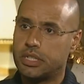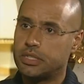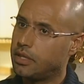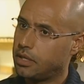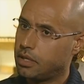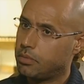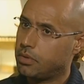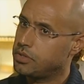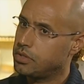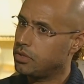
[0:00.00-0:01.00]
anything about
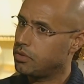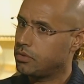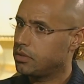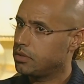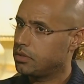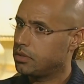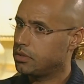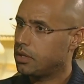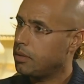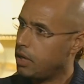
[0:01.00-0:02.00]
this, no.
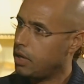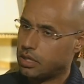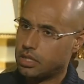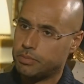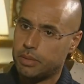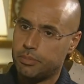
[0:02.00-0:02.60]
I mean, at least me personally.